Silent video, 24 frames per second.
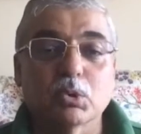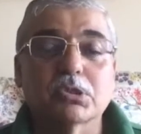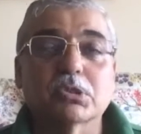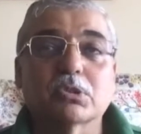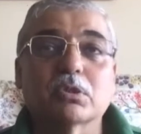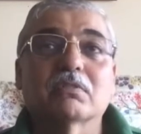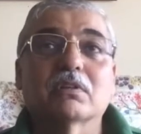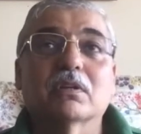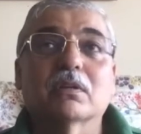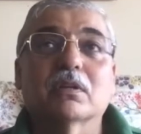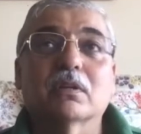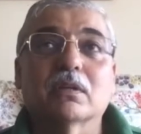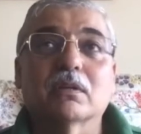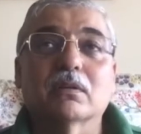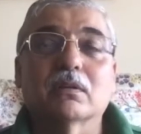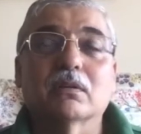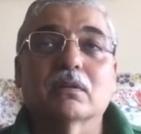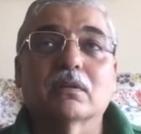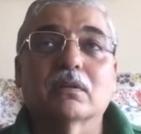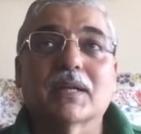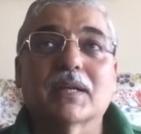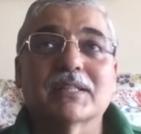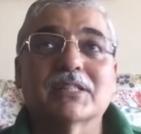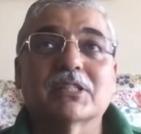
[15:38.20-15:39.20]
of the
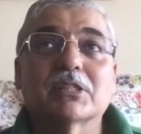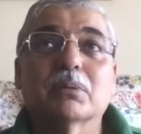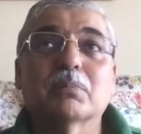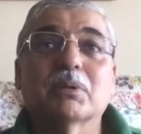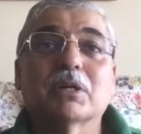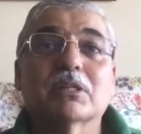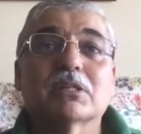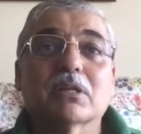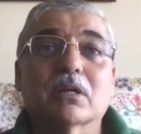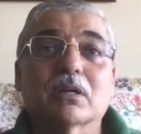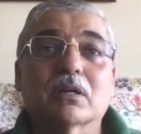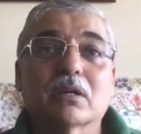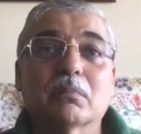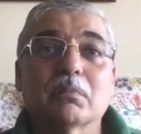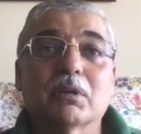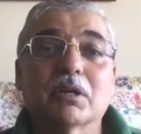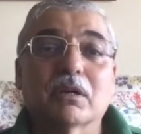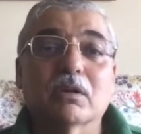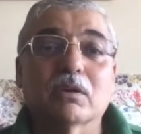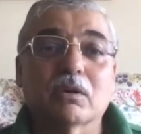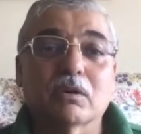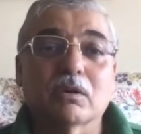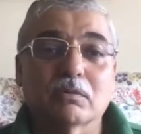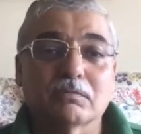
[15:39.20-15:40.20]
estimates are
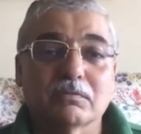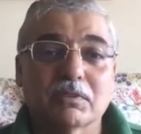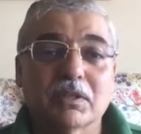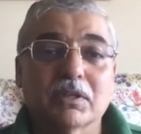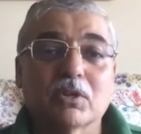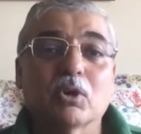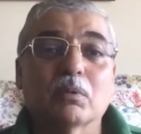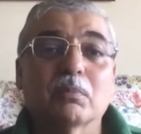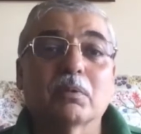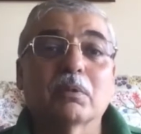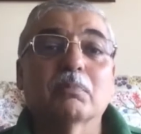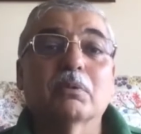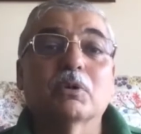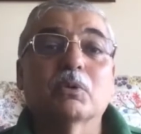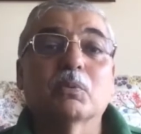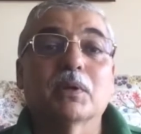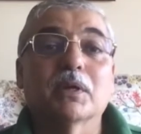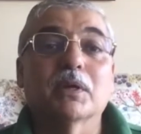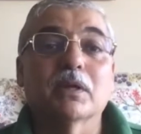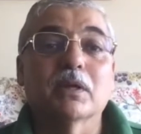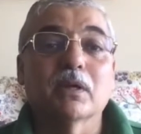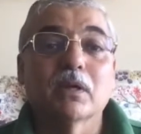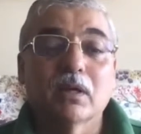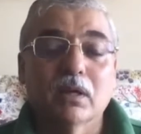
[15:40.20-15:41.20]
coming of the economy
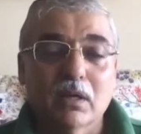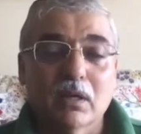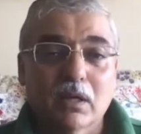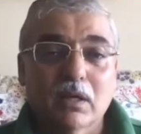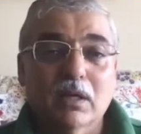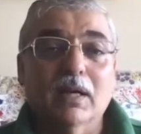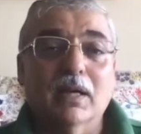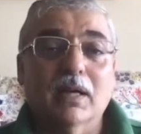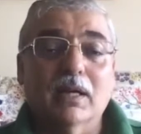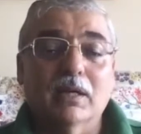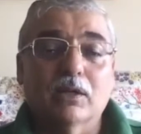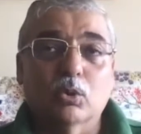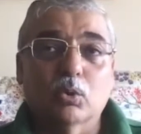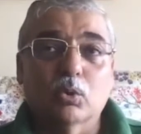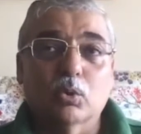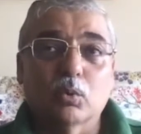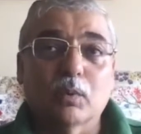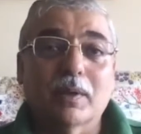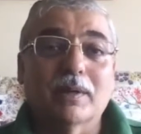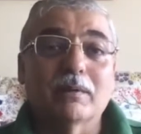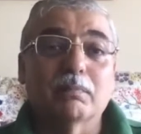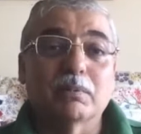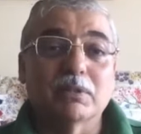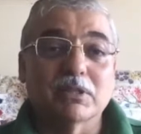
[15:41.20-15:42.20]
between 8 to
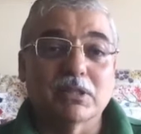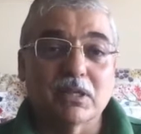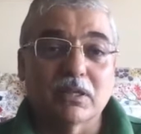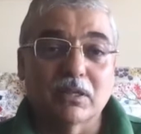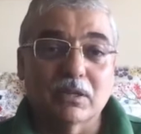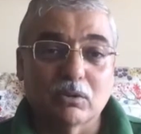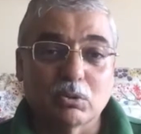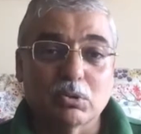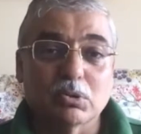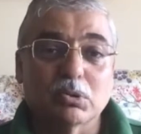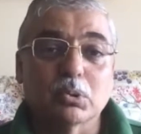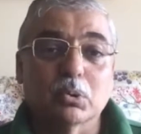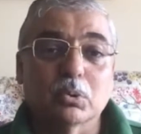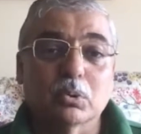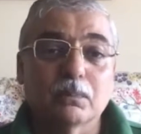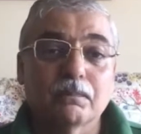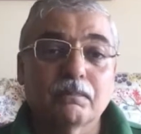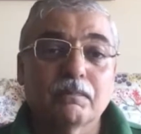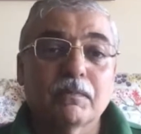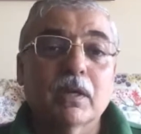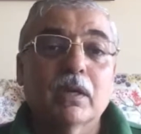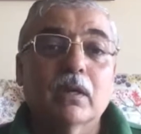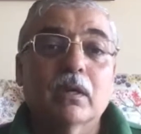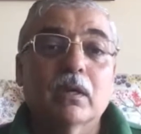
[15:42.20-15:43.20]
12% or so.
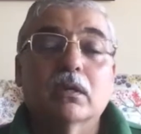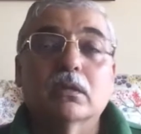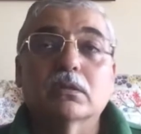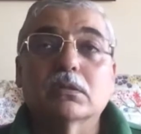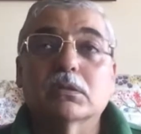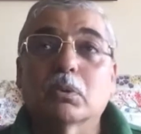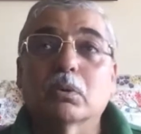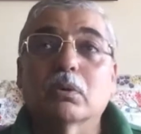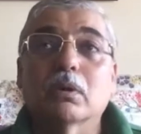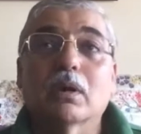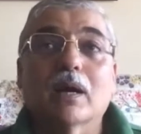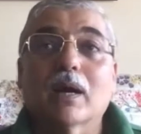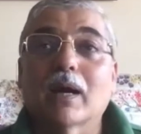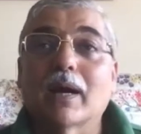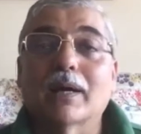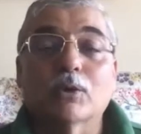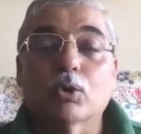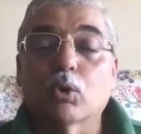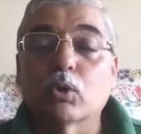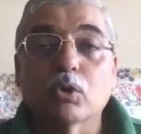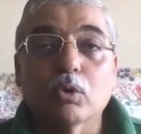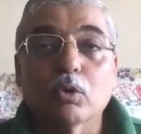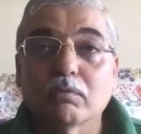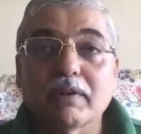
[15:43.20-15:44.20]
So I
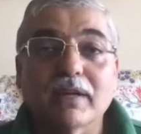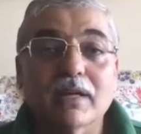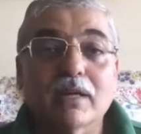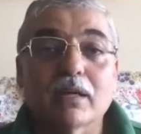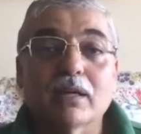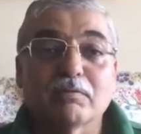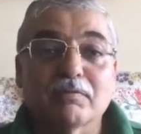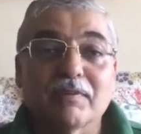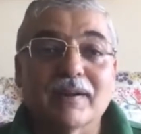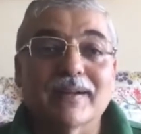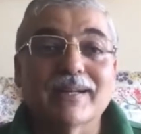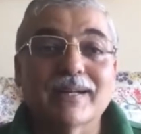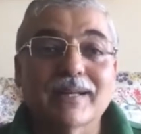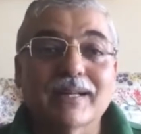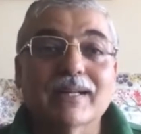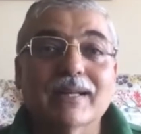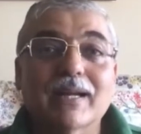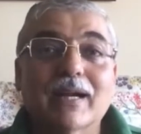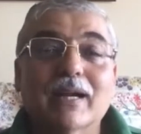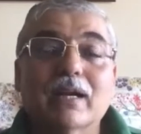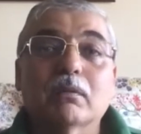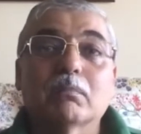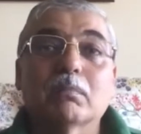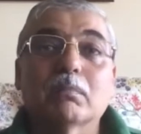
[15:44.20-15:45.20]
don't know where it'll finally
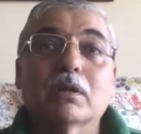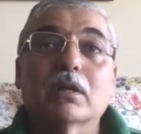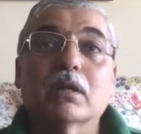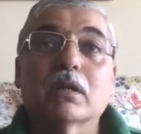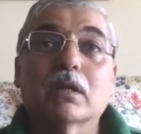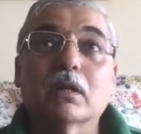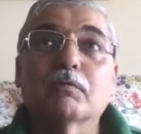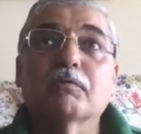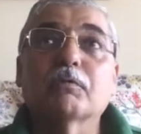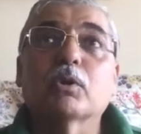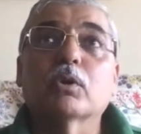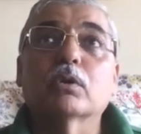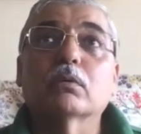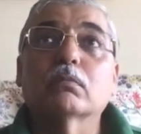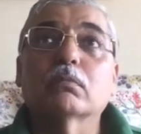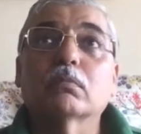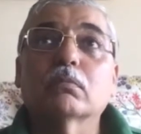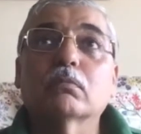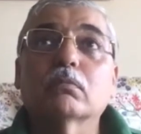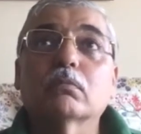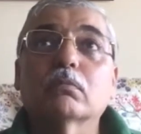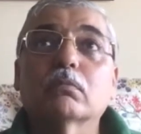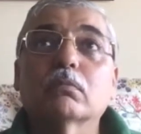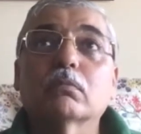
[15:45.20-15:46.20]
land, but if you're
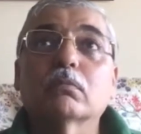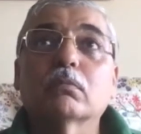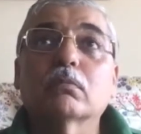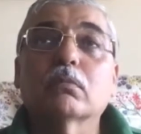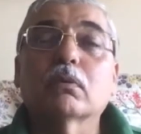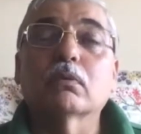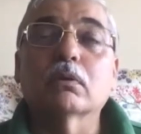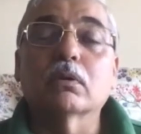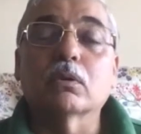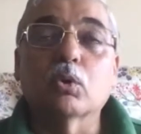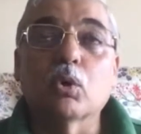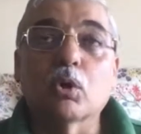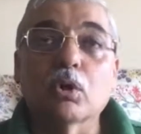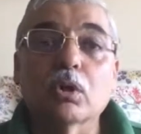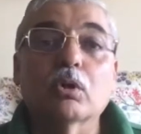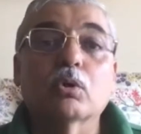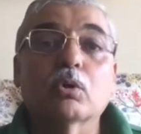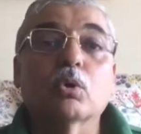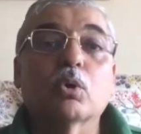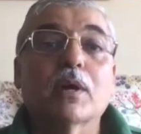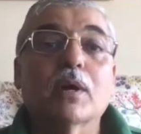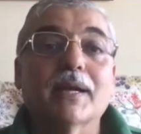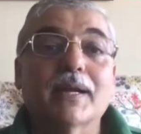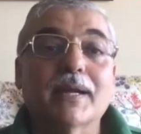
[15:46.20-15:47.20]
going to
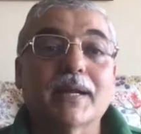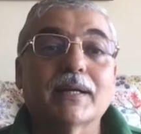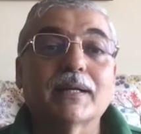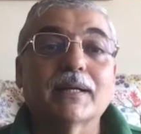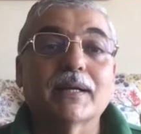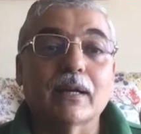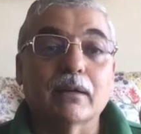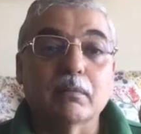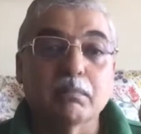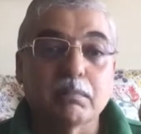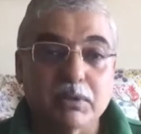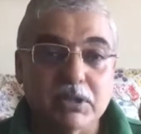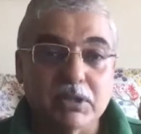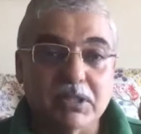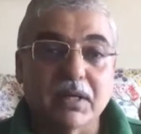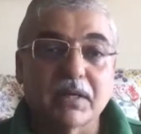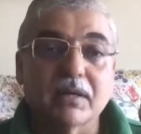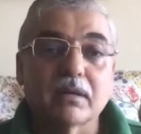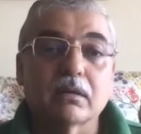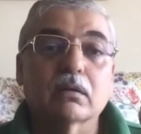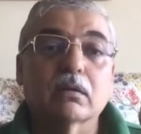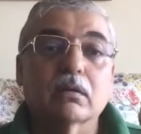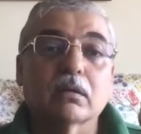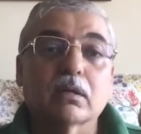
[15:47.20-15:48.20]
grow at 8,
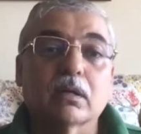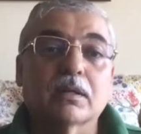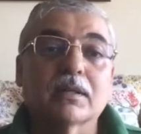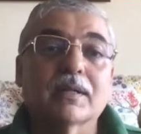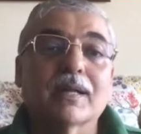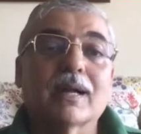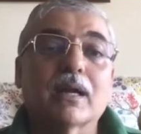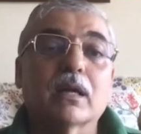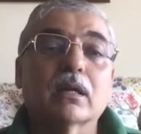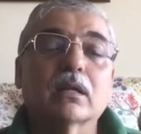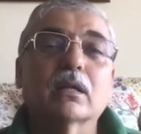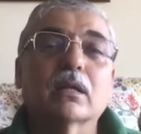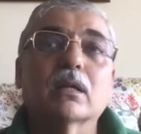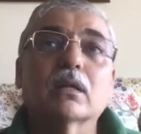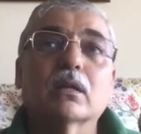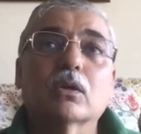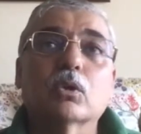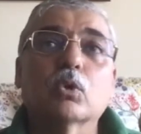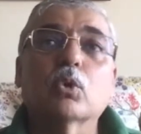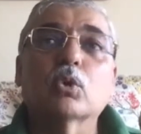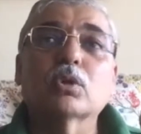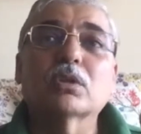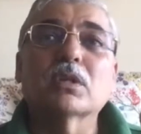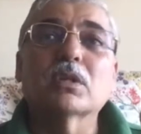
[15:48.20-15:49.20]
10% in that, then
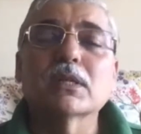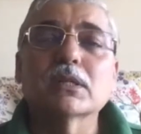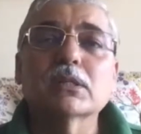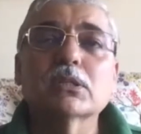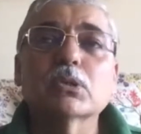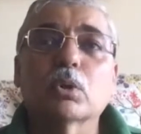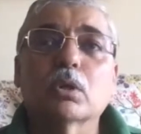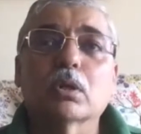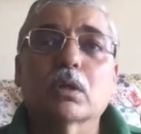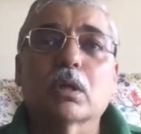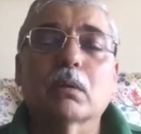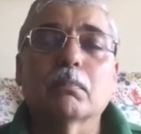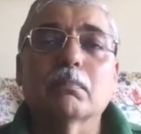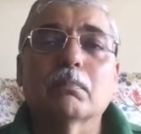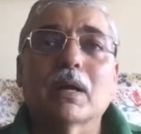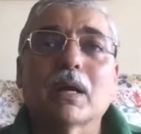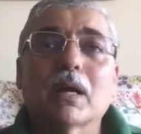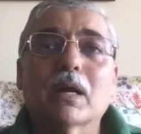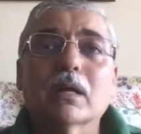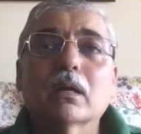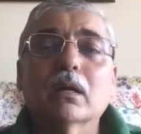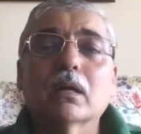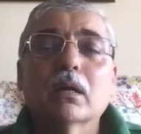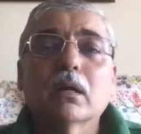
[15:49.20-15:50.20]
growth is going to come
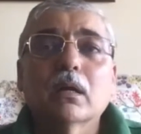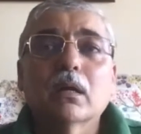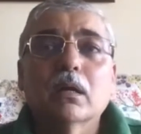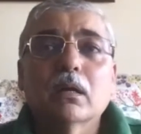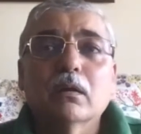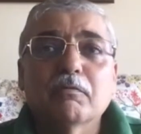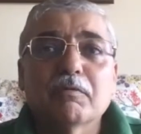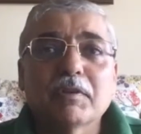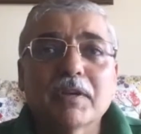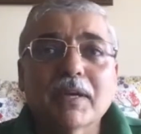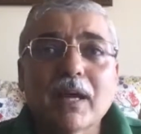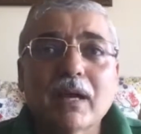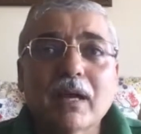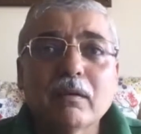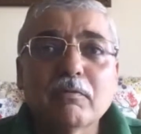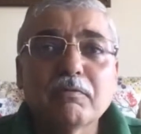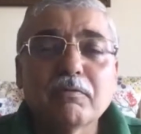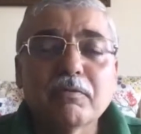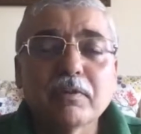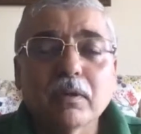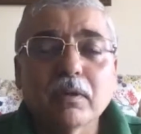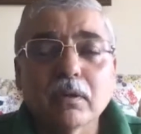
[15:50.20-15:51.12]
back. We have,